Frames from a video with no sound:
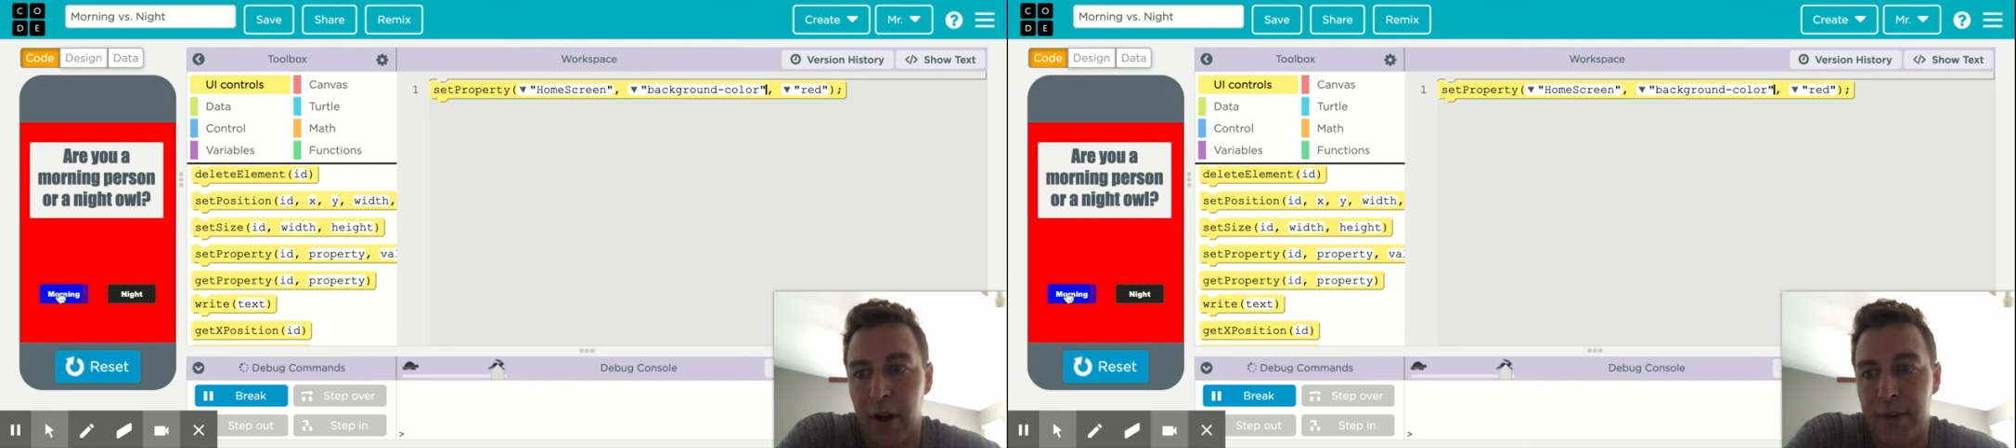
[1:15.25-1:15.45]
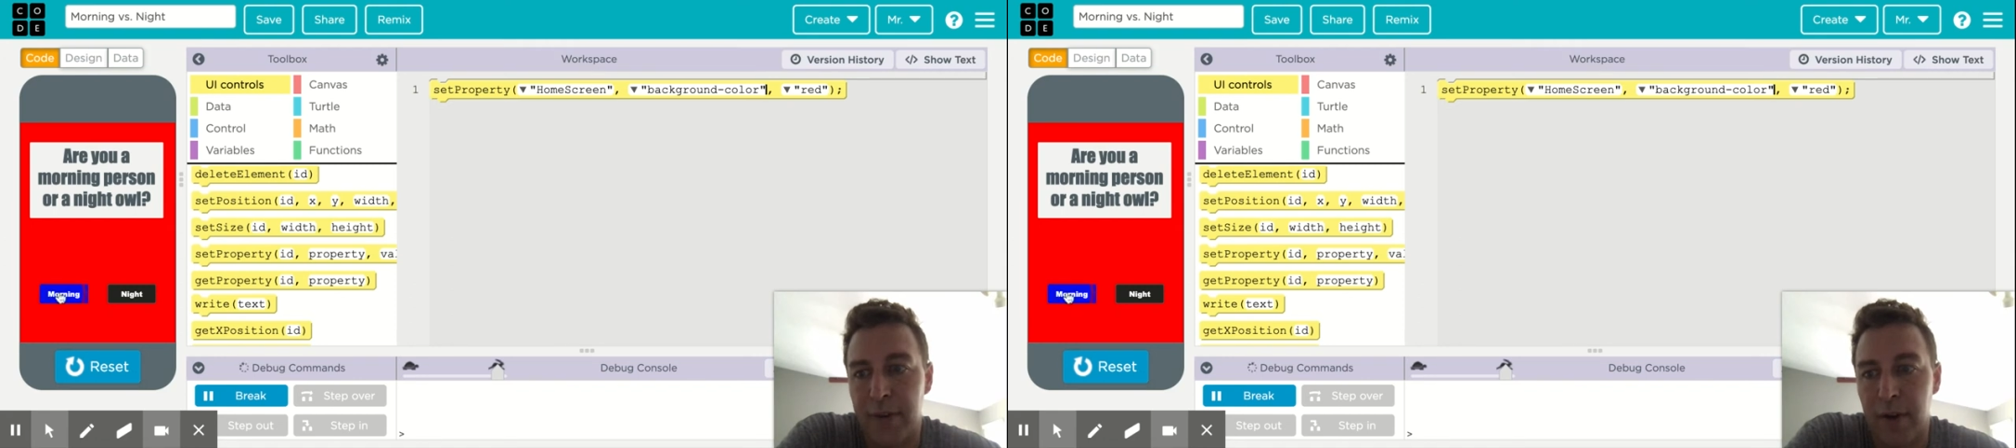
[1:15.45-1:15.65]

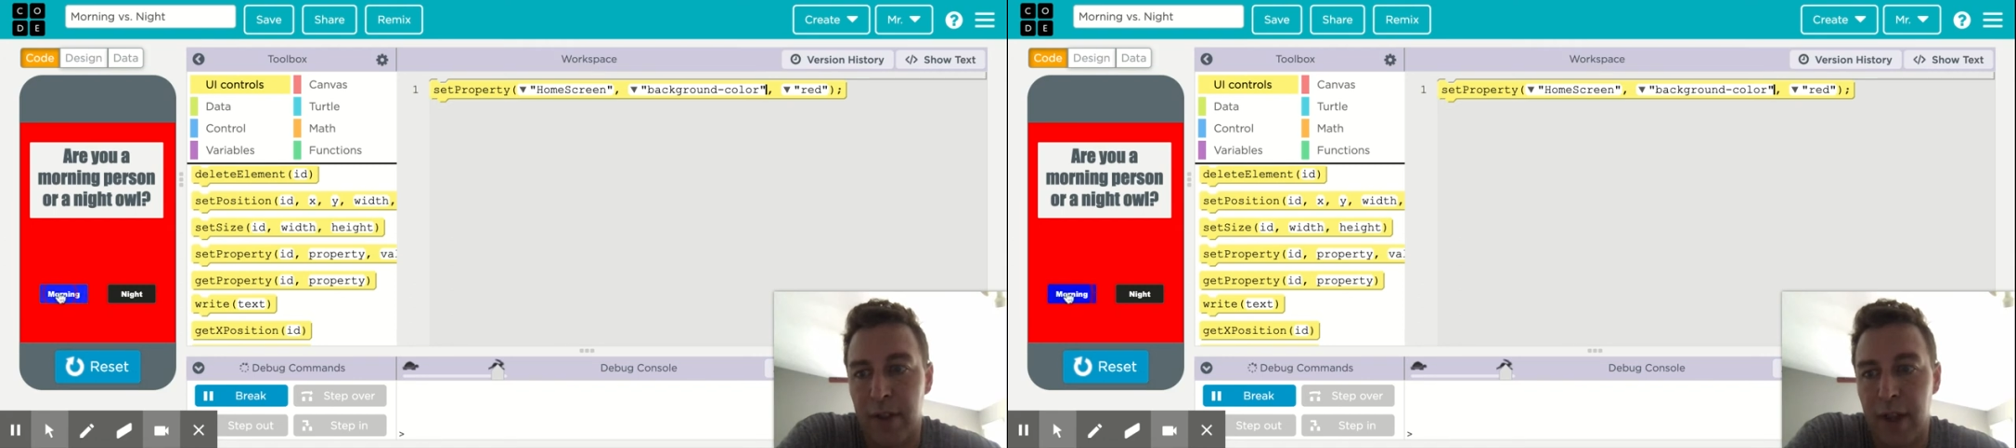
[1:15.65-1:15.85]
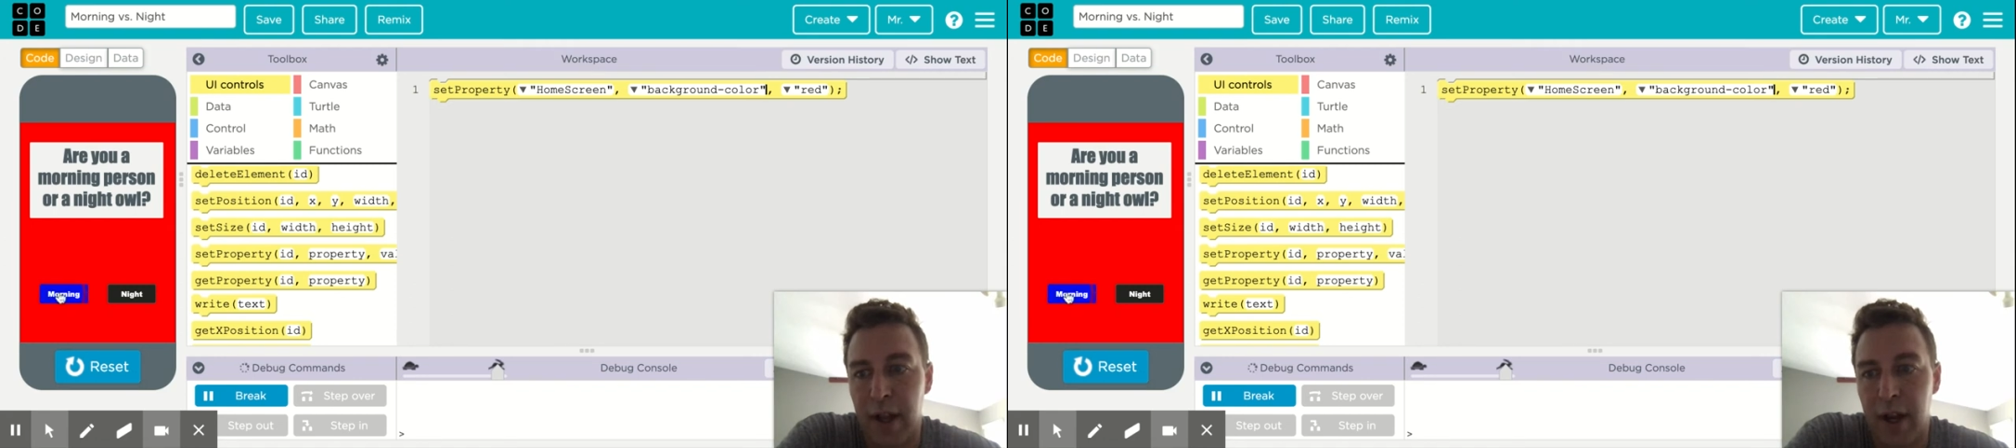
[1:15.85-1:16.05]
So right
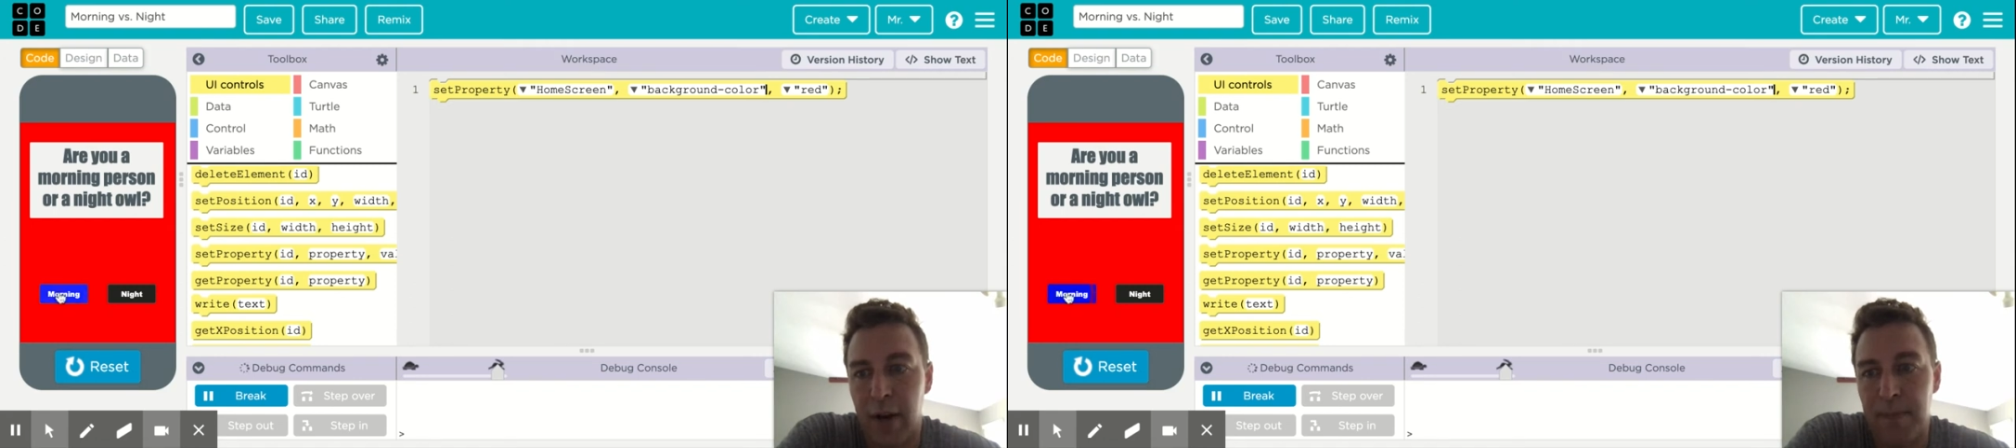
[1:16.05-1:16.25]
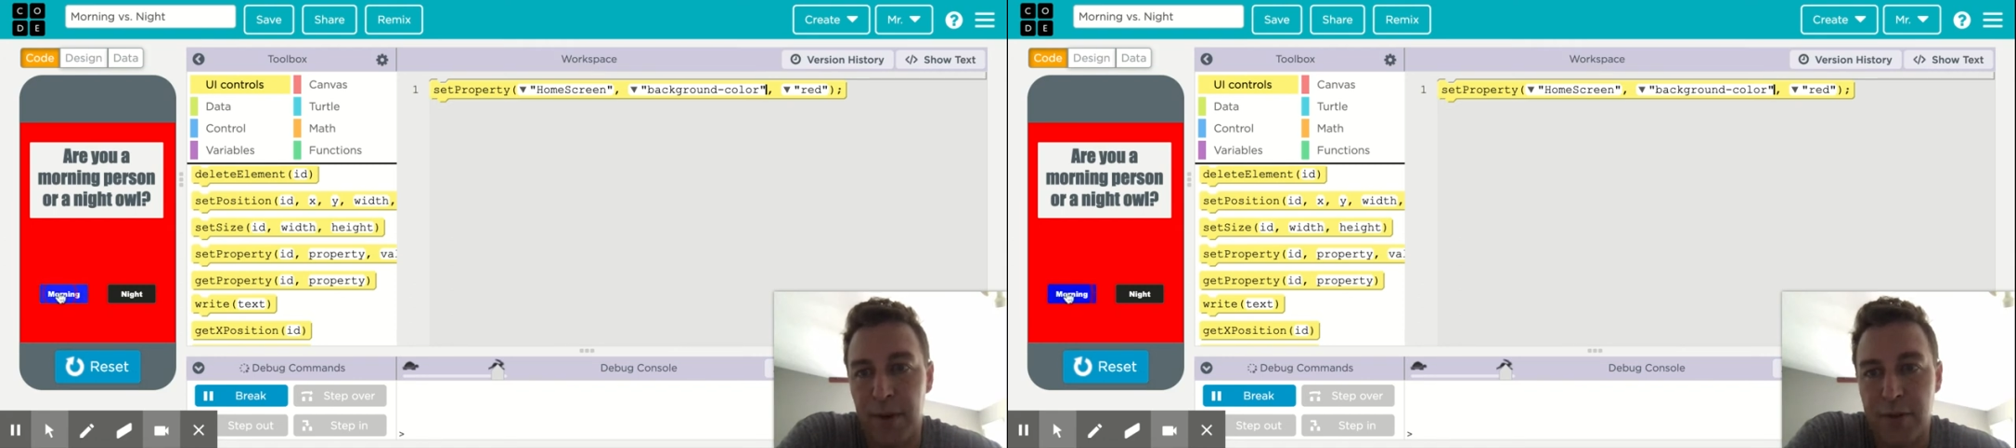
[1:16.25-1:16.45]

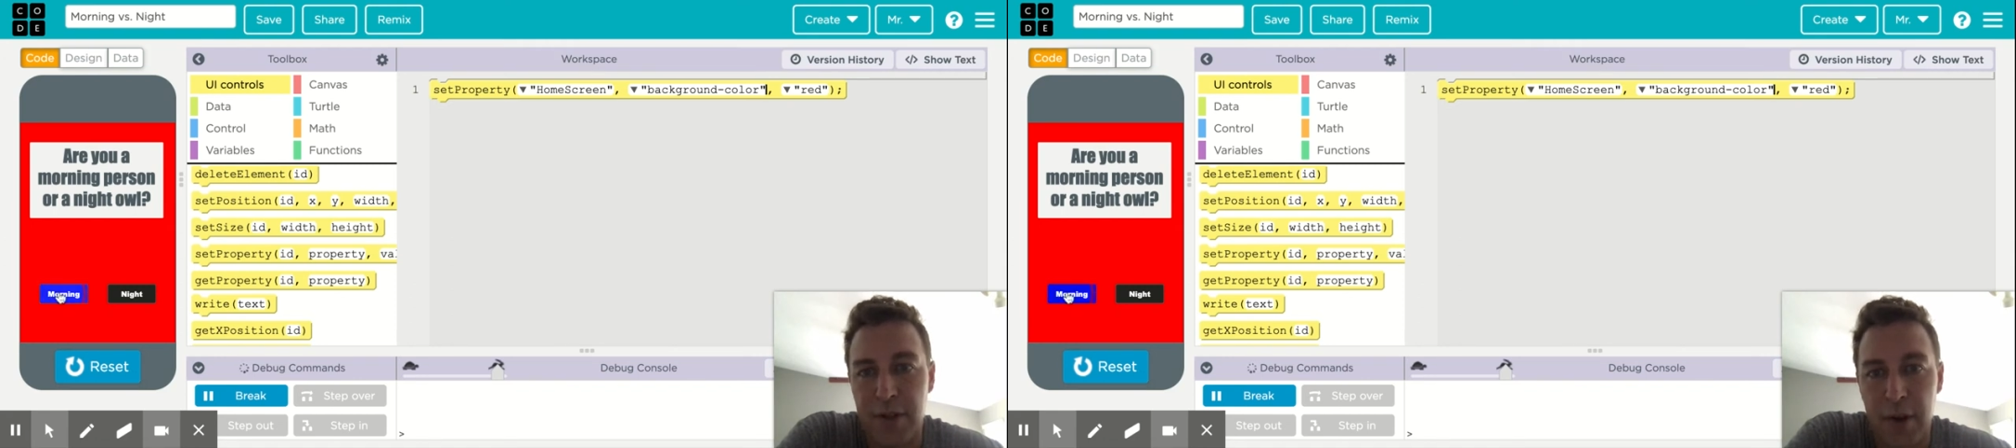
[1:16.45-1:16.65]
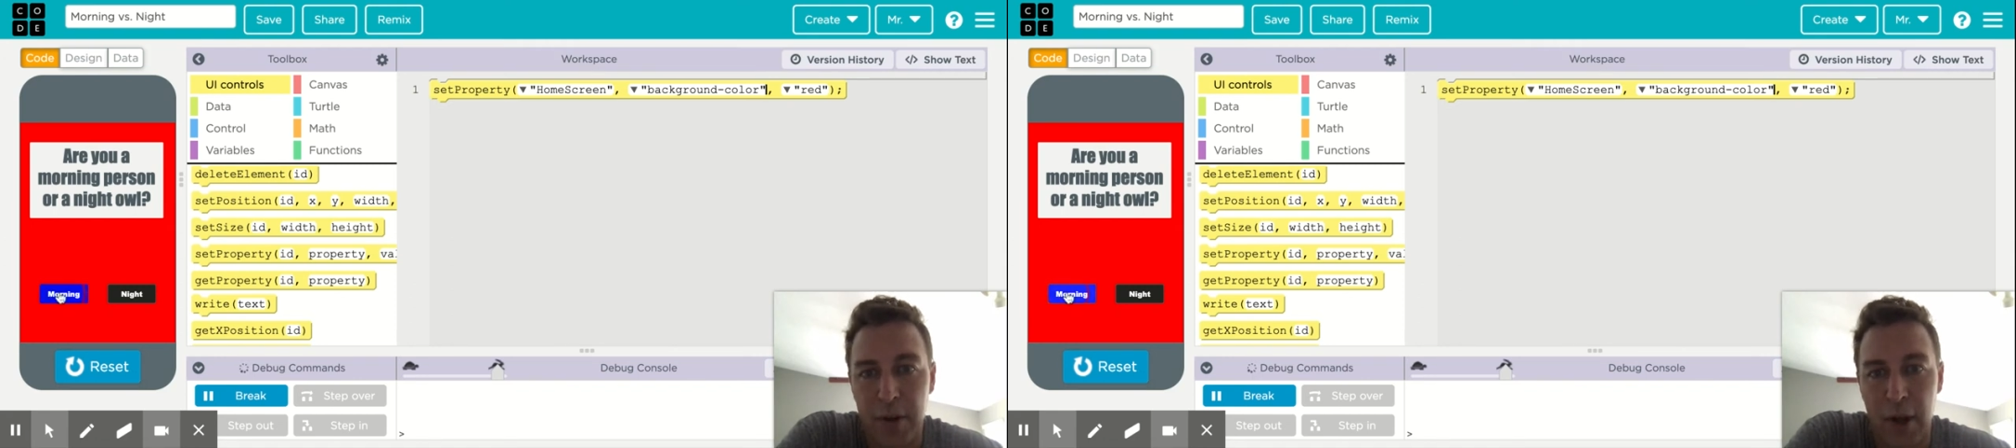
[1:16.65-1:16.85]
there, there's
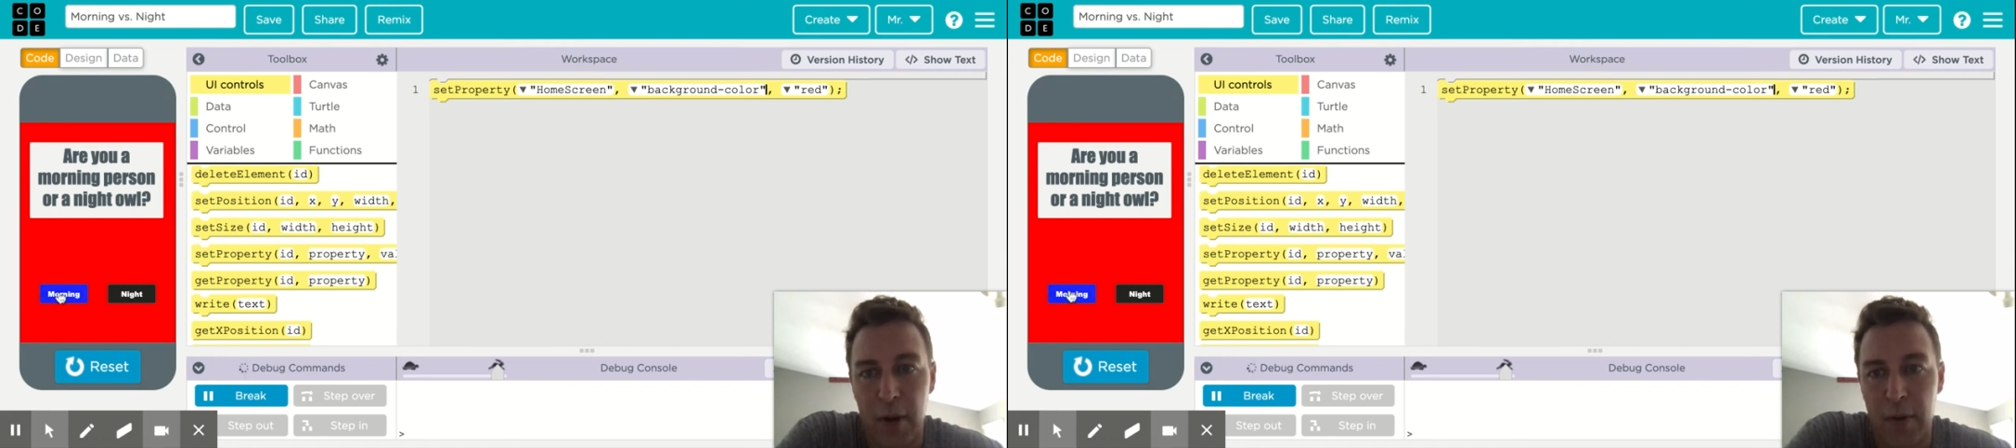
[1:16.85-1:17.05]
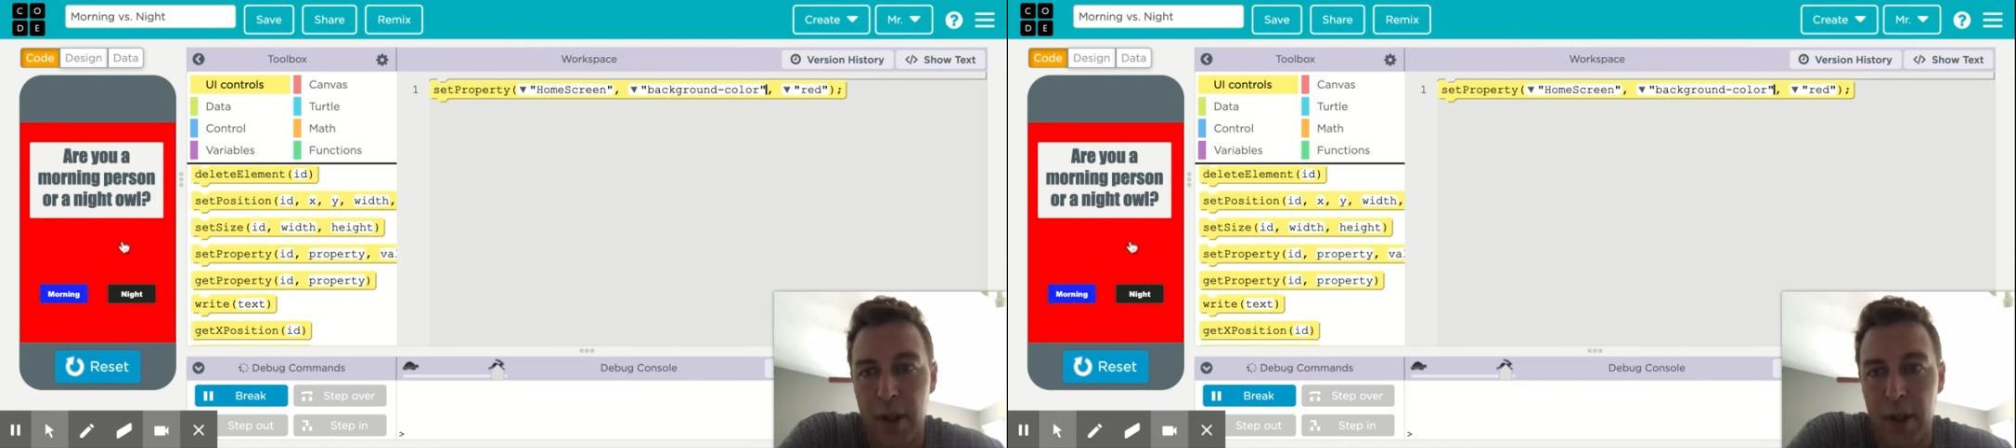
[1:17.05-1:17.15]
no code